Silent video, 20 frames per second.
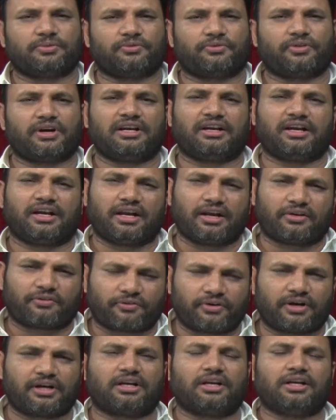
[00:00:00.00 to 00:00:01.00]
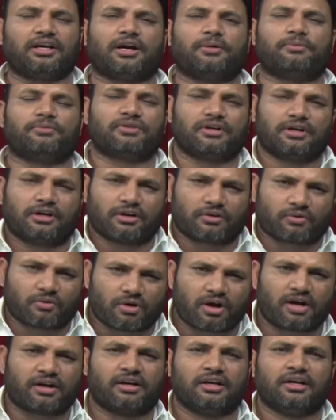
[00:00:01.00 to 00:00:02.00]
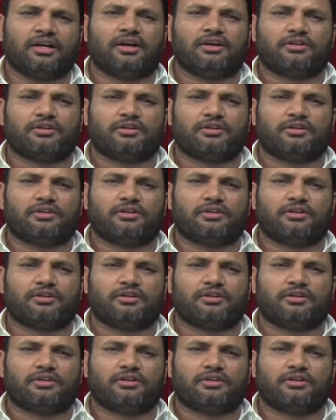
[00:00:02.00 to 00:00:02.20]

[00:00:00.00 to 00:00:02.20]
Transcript: file definitely comes under what